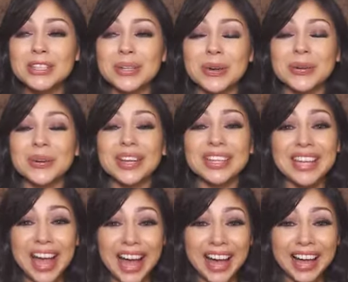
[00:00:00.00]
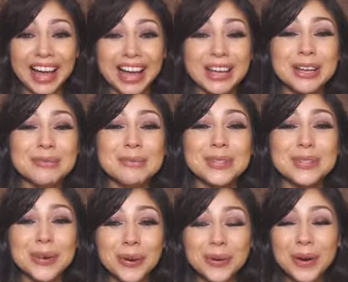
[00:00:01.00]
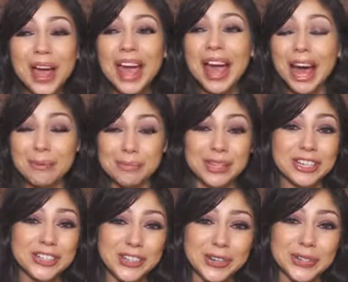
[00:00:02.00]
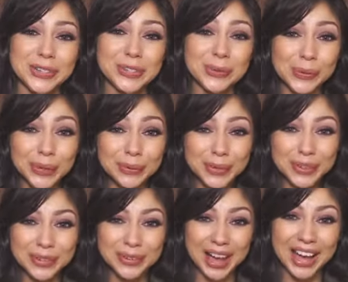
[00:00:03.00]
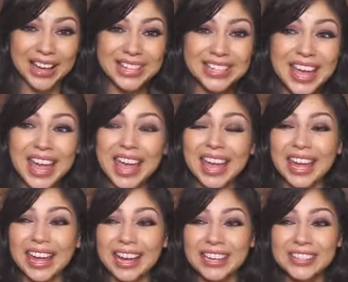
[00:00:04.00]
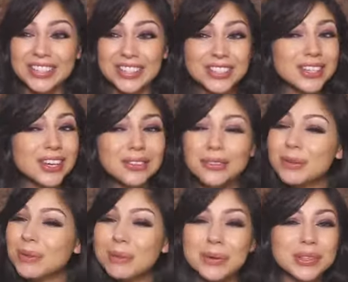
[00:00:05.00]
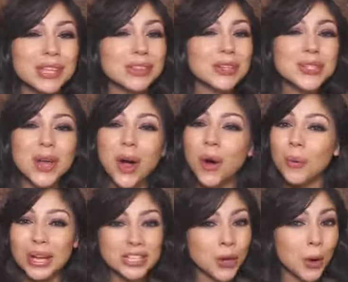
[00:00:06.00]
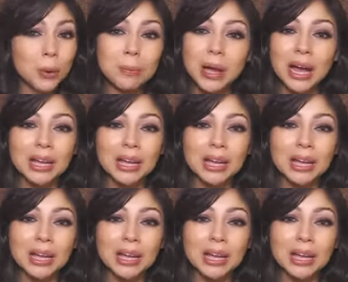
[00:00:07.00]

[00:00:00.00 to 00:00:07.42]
So yeah, I am so happy to share this story with you guys, and just remember that there's always hope.